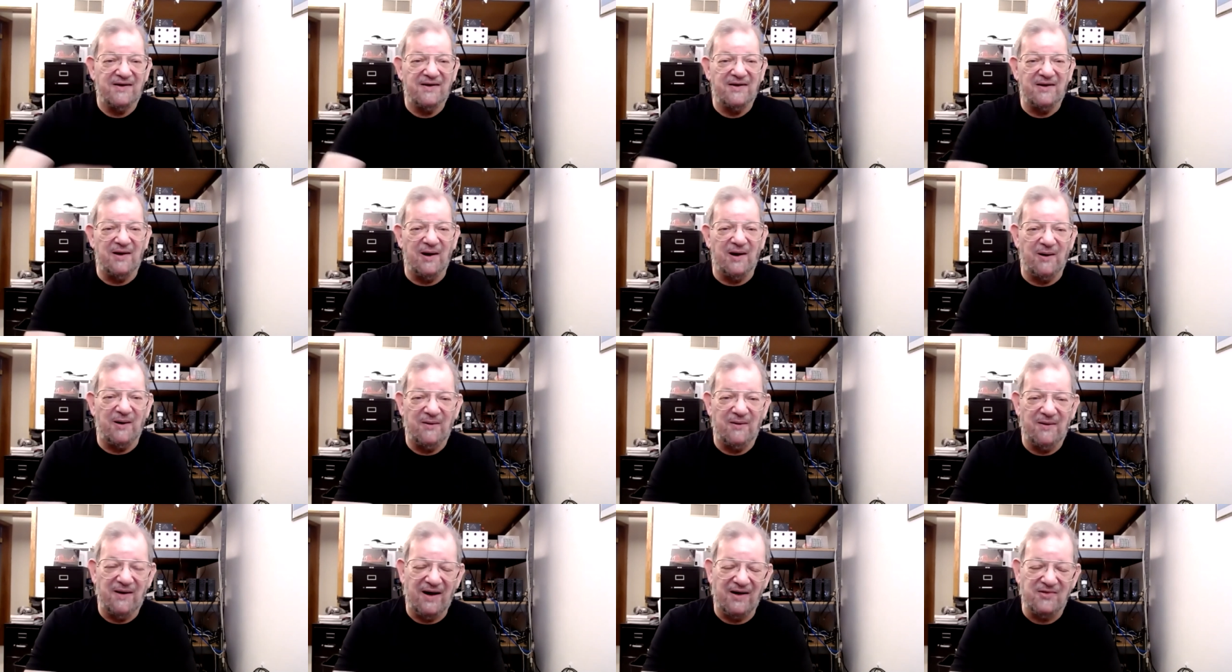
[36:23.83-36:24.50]
You
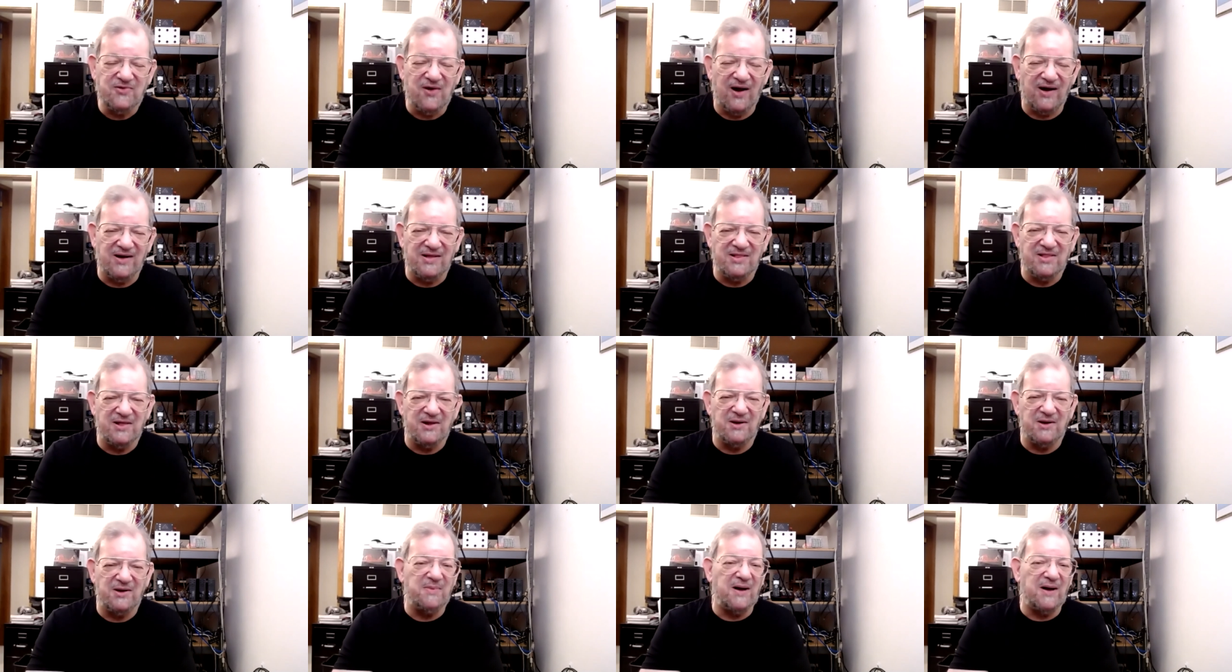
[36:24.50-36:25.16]
know, I'll talk a
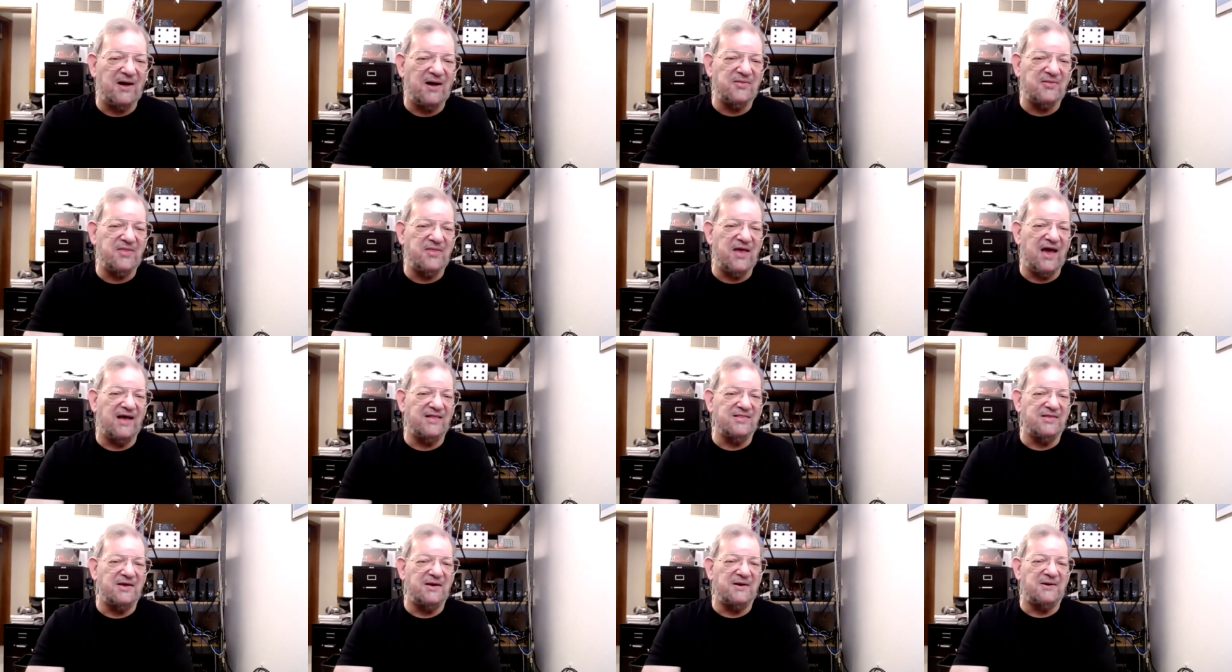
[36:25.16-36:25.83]
little about
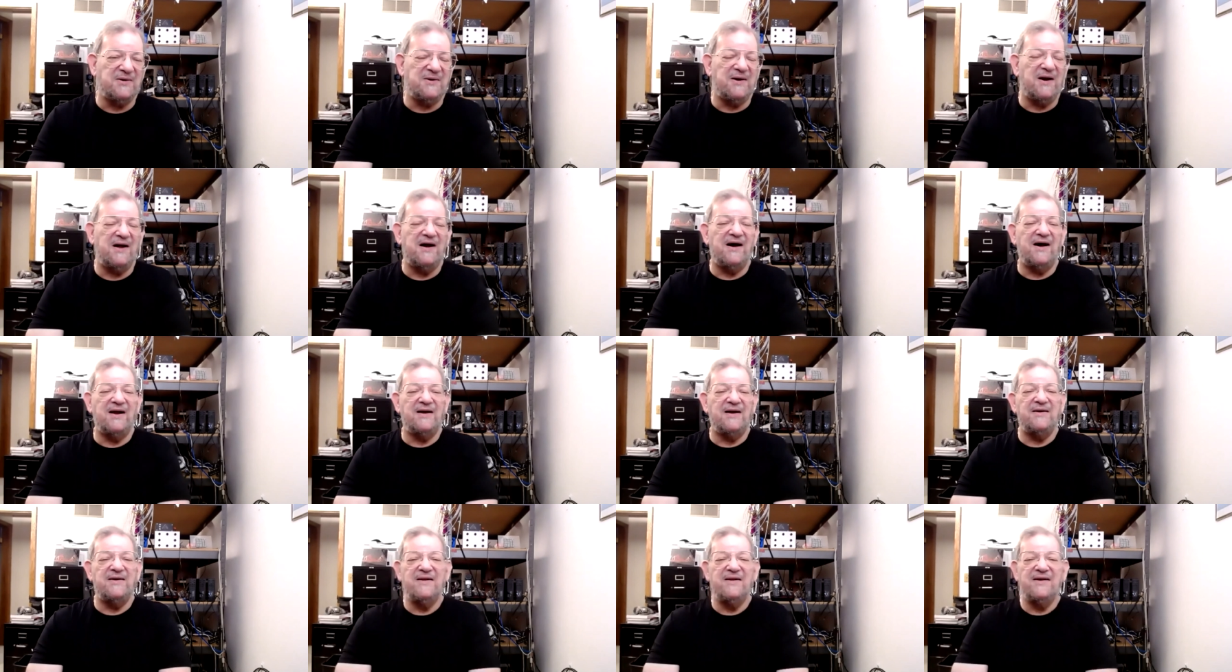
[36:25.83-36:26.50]
that later
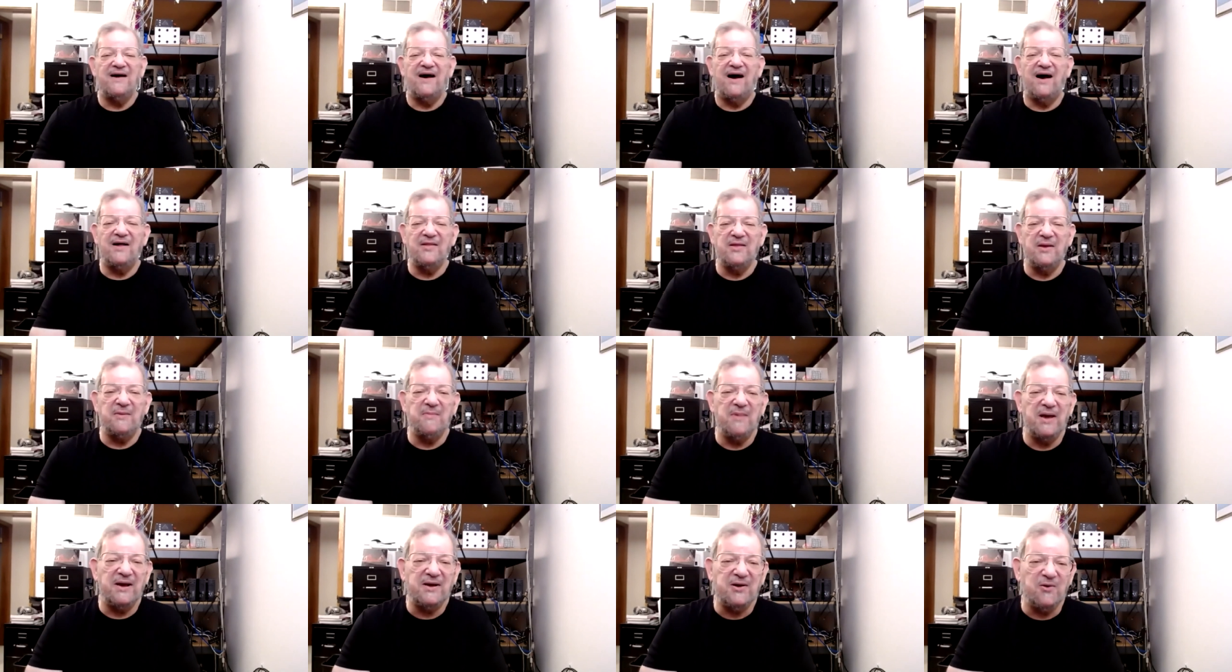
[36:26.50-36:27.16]
on, how
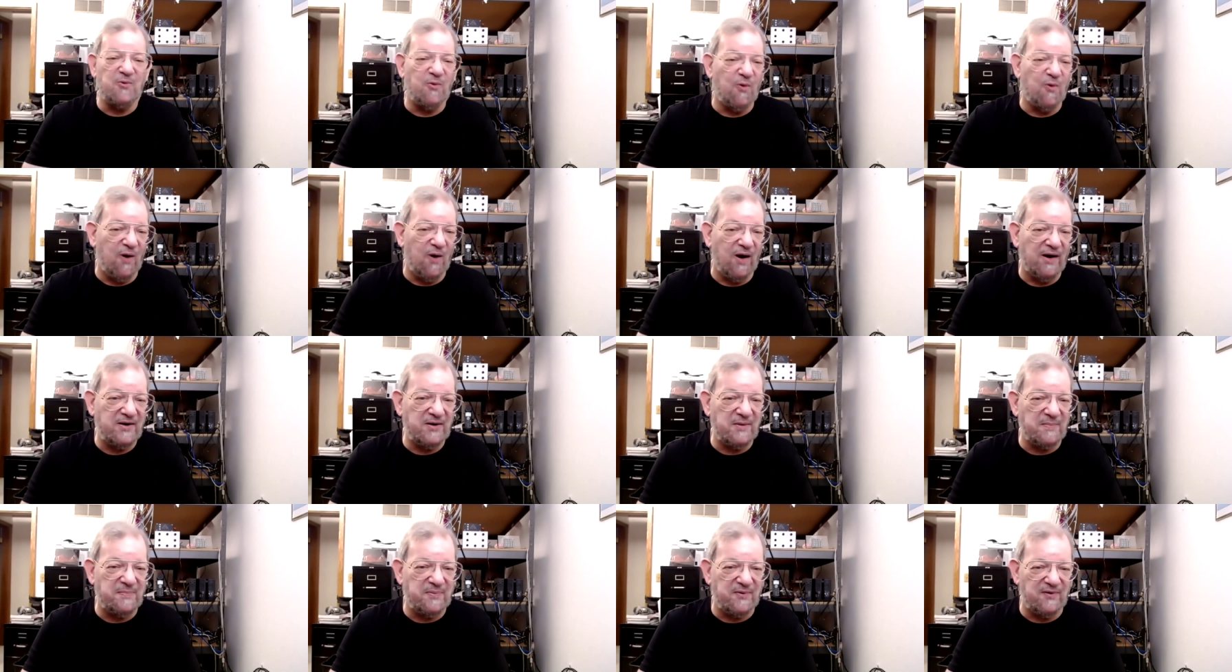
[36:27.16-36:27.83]
they make it
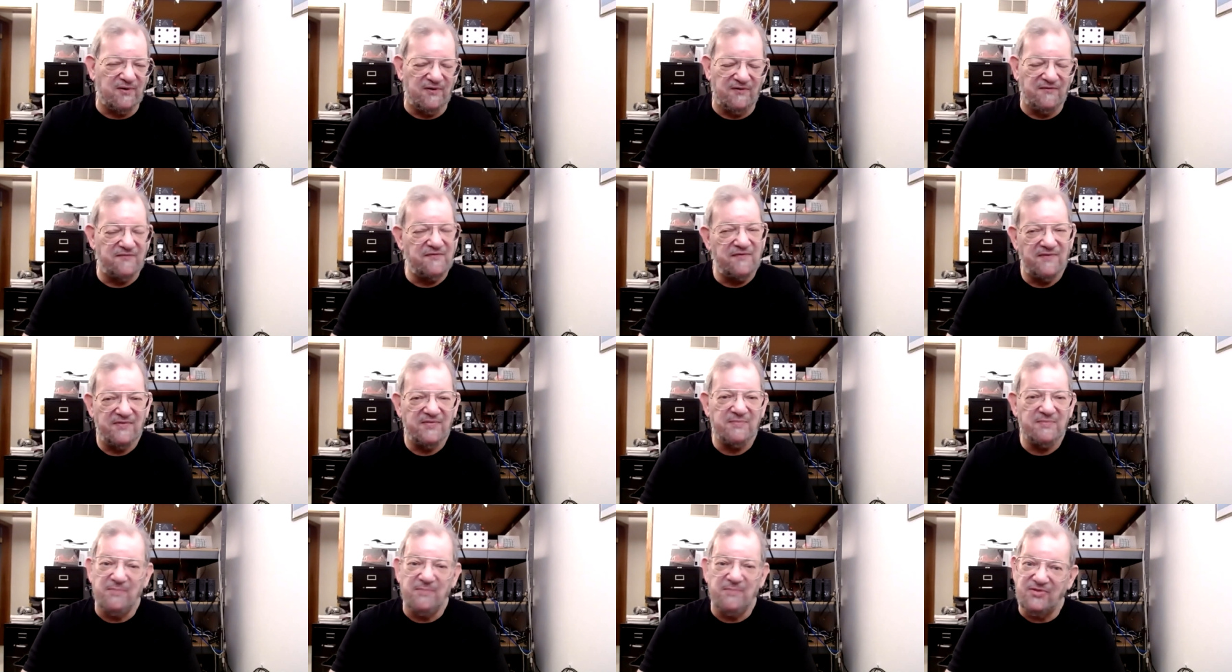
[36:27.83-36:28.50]
waterproof.
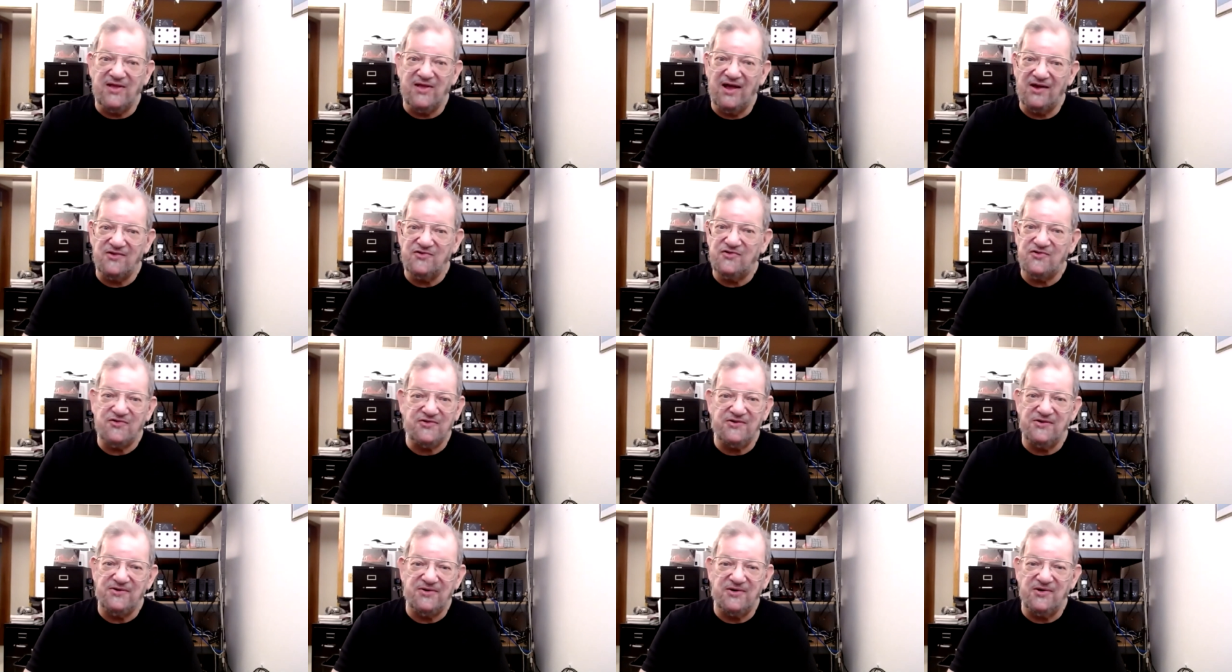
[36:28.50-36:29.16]
But
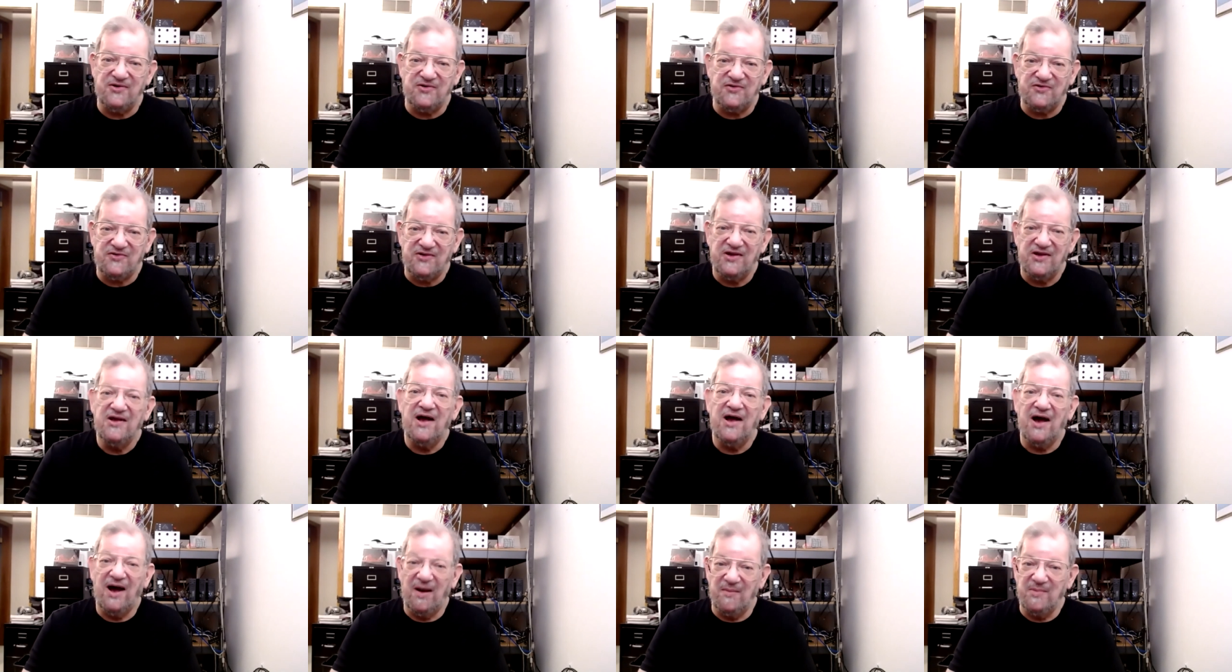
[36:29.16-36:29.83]
that's serious.
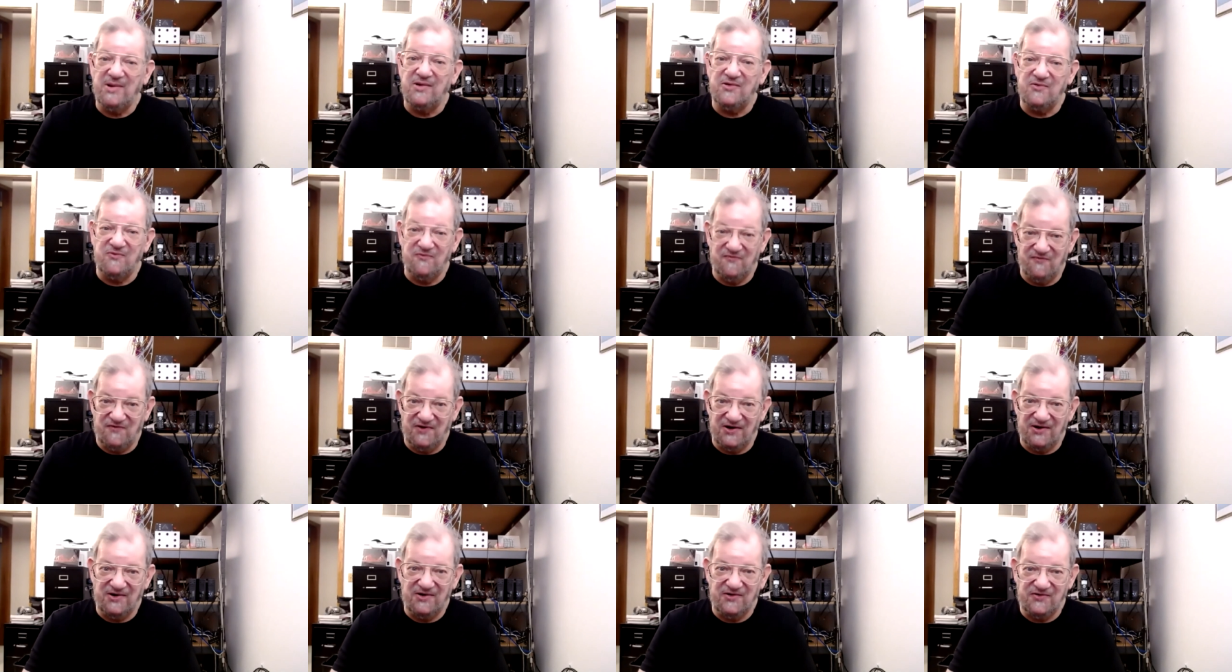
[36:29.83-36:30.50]
I mean,
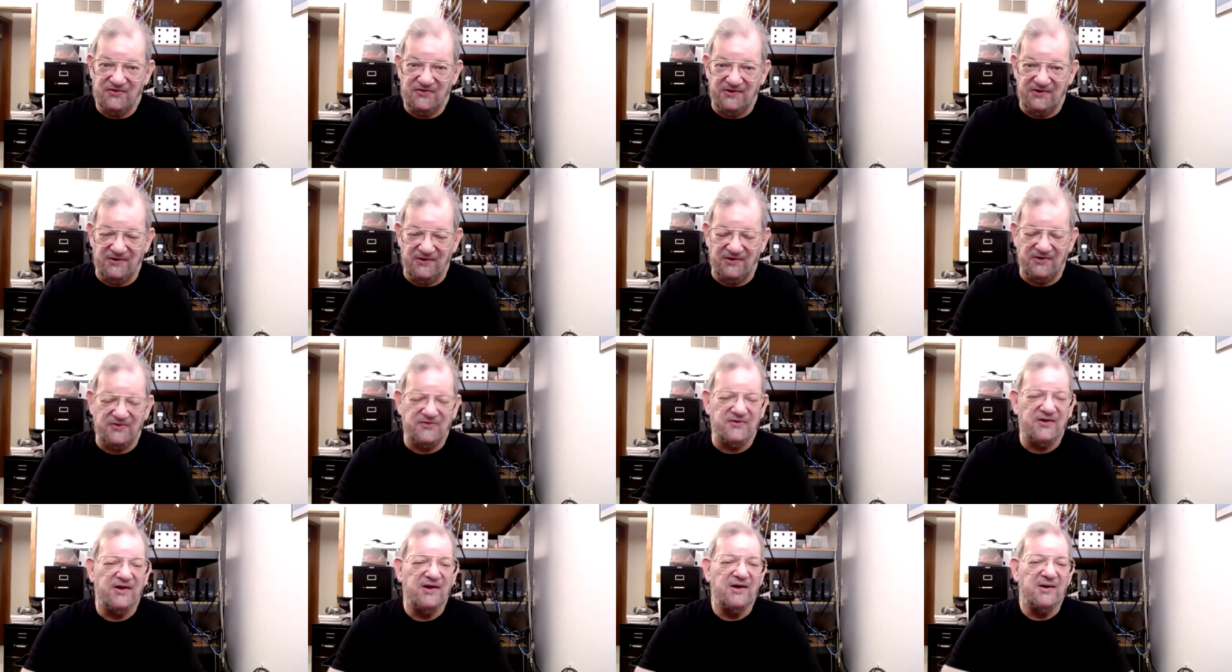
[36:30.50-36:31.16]
very
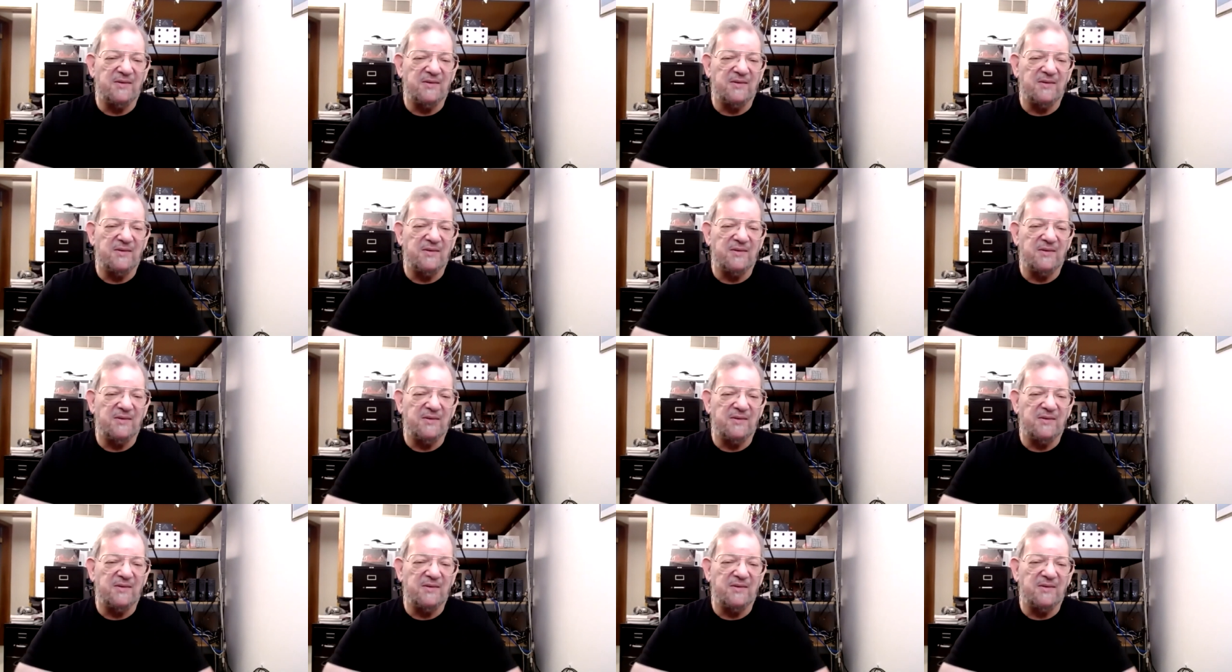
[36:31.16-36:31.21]
serious.